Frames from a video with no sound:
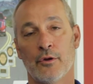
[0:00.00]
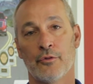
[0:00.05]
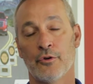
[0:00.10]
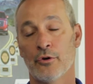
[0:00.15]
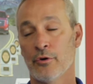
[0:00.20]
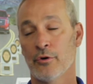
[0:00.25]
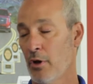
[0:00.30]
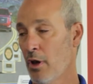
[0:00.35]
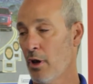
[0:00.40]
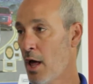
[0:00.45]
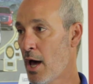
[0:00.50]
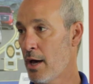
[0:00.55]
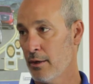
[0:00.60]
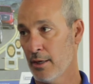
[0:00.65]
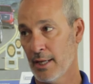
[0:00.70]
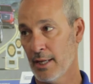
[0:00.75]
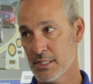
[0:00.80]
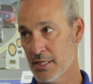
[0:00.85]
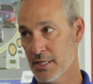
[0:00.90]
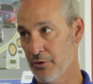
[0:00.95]
There are a
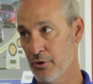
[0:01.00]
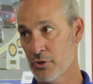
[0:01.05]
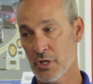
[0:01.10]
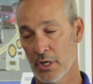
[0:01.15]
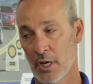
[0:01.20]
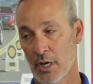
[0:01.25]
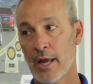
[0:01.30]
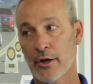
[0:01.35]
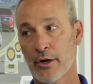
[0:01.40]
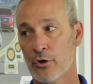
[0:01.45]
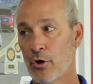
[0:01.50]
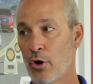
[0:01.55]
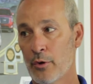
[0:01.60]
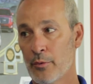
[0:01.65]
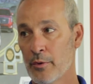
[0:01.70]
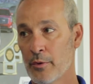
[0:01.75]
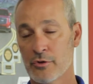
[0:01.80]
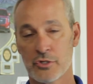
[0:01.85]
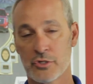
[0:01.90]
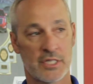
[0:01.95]
lot. Like I said, there's a lot of
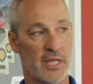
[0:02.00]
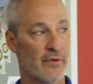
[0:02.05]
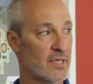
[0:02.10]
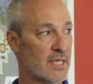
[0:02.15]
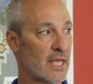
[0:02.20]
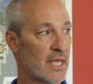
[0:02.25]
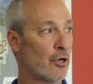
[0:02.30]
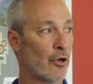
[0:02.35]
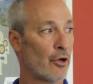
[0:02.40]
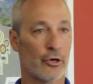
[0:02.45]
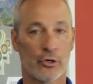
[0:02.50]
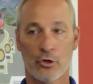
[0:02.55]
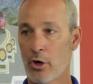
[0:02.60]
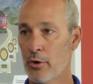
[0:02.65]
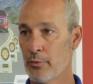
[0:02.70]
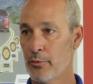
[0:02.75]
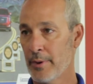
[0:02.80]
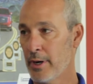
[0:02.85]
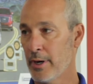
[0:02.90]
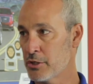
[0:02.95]
there's 1,700
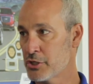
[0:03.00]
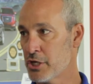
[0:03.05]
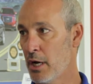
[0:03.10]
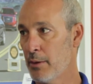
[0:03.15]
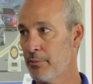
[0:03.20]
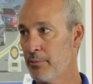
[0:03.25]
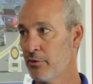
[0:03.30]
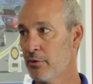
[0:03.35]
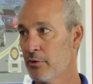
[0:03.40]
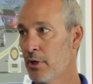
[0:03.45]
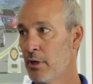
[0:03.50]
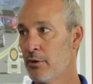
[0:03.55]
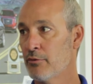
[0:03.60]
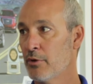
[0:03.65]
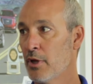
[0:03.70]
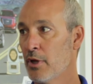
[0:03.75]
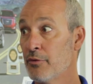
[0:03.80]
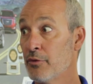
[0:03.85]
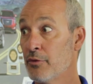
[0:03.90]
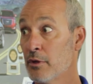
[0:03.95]
car repair shops
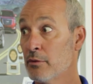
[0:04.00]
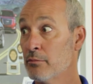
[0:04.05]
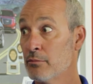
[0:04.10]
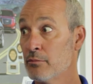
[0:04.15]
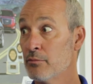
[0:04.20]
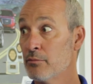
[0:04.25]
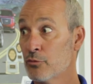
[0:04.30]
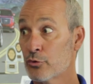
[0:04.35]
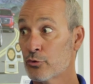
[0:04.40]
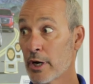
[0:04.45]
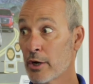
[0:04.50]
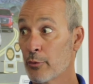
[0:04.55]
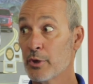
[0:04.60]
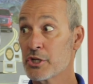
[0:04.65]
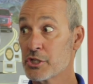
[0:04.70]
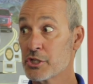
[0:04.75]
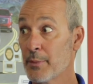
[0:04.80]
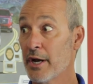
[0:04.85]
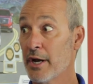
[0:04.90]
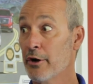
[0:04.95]
in the greater
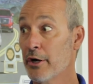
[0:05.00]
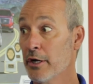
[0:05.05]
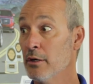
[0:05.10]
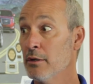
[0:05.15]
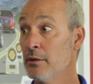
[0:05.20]
Richmond area.